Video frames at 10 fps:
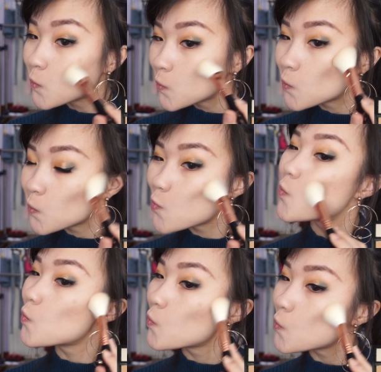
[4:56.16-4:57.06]
it
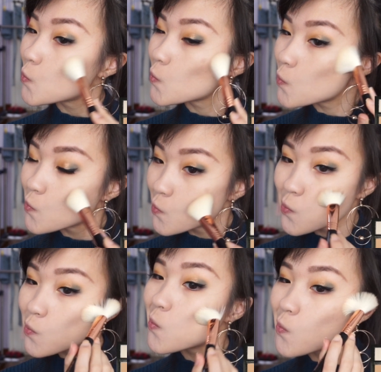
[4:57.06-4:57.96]
cools
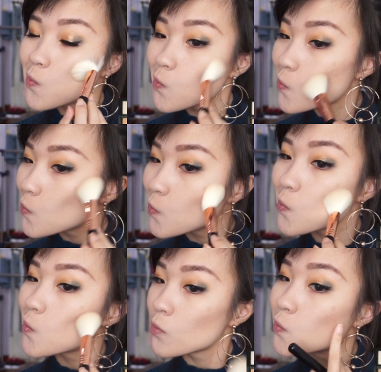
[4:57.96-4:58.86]
the contour a
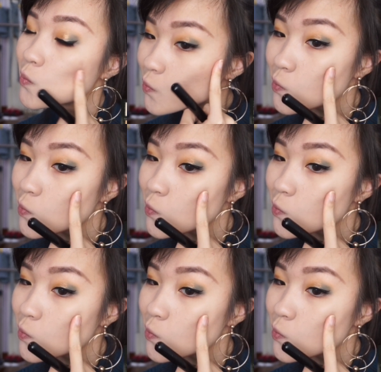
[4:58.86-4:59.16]
bit.